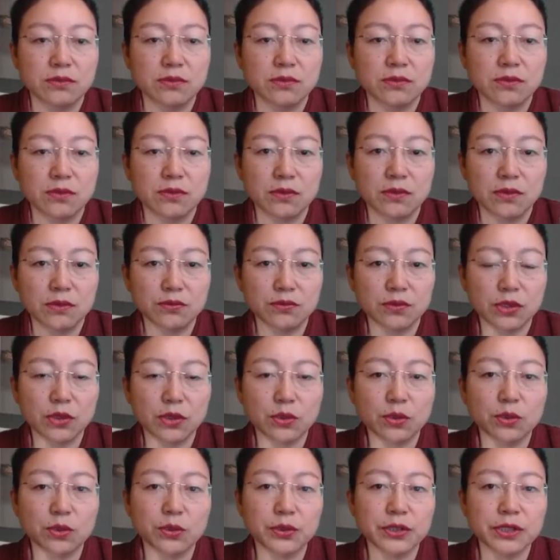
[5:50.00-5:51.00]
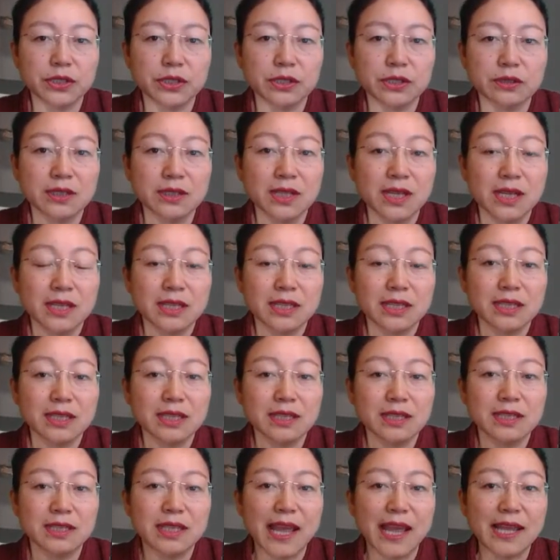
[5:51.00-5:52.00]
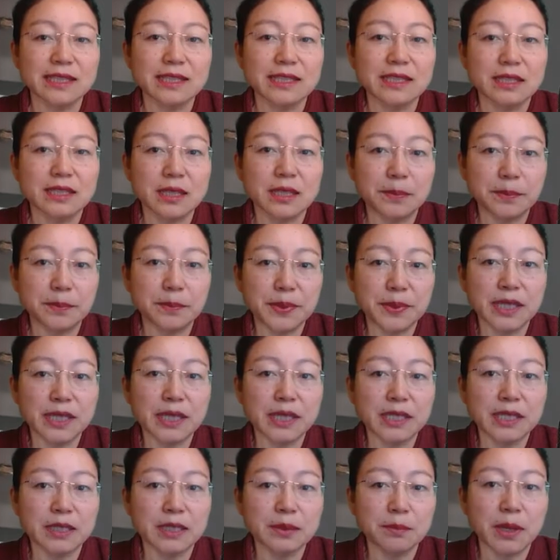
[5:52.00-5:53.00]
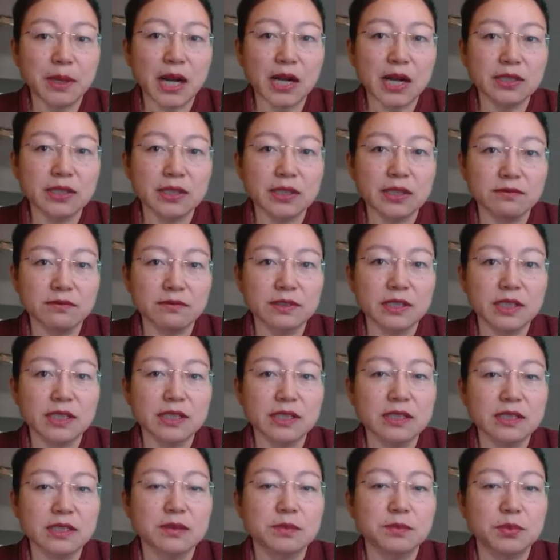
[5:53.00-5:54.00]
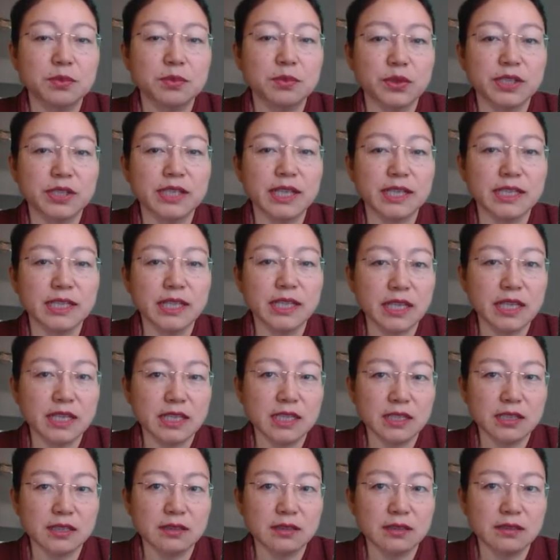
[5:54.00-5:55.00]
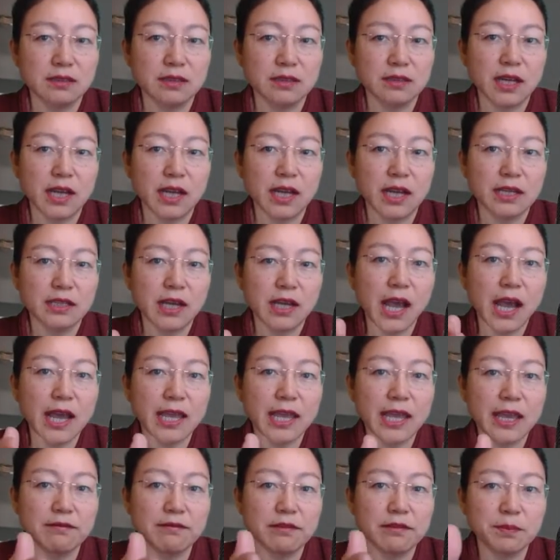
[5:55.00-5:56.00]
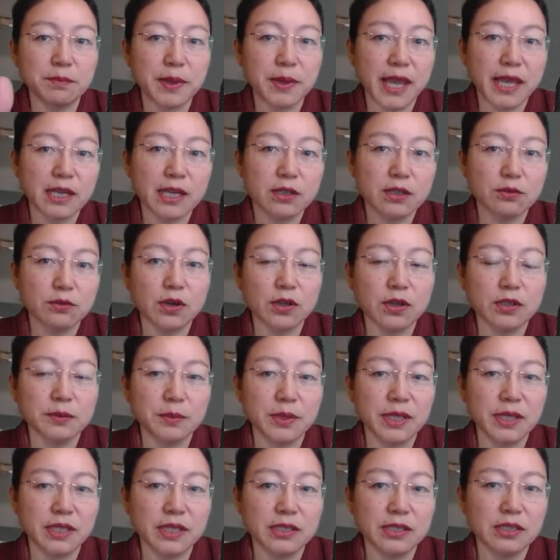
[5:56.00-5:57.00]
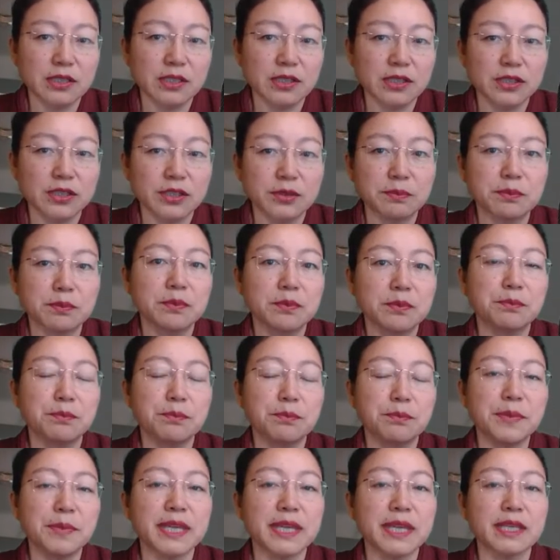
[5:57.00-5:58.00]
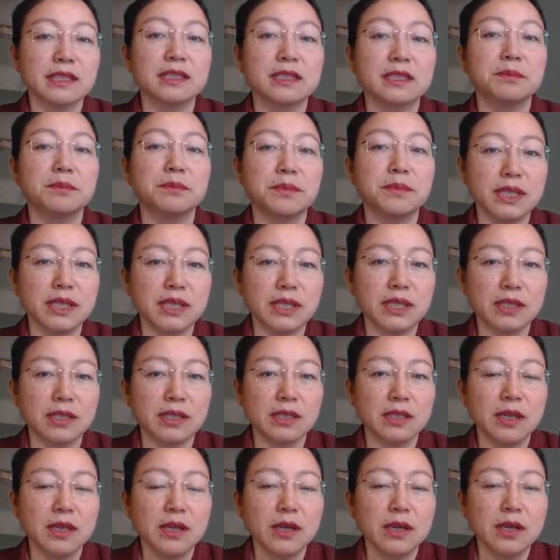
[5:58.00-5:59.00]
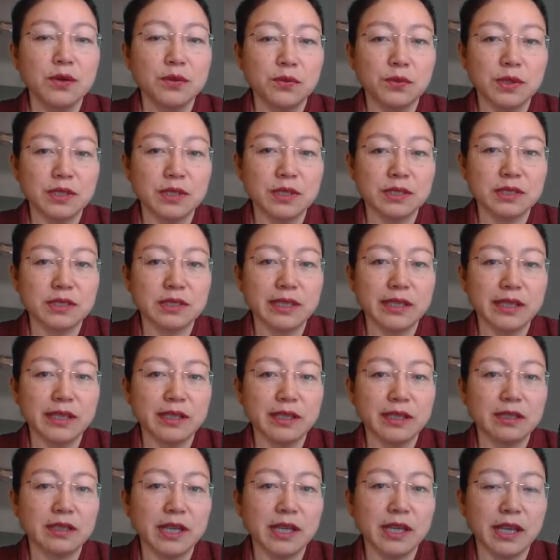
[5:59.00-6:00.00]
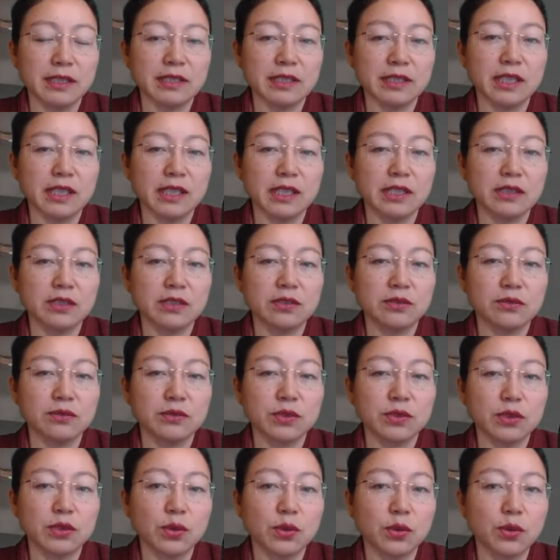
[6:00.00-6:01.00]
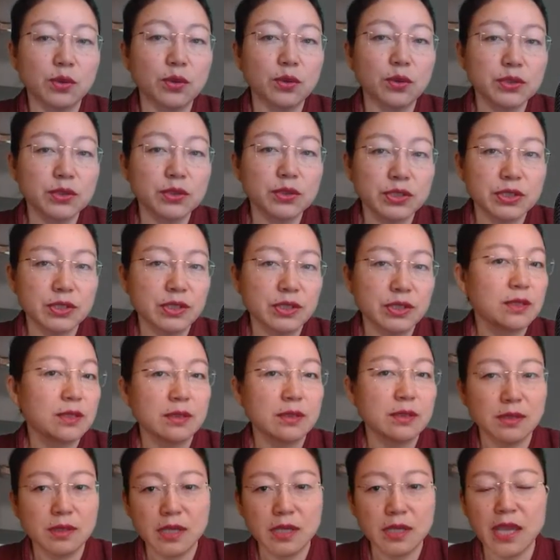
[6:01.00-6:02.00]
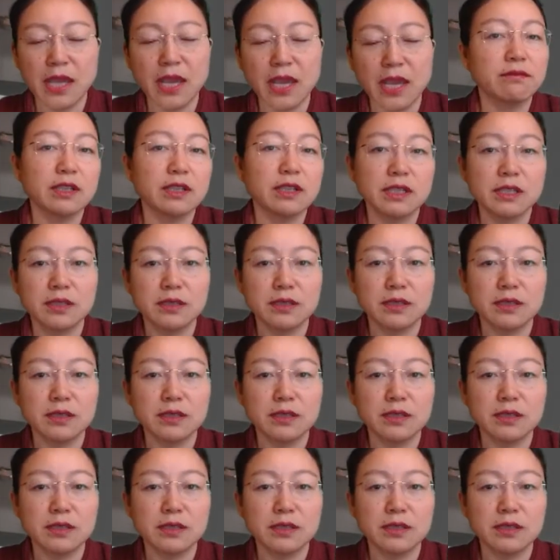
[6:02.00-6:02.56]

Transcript: recording. That's the beginning part of this presentation. I have a background picture, mainly me was there, and it records every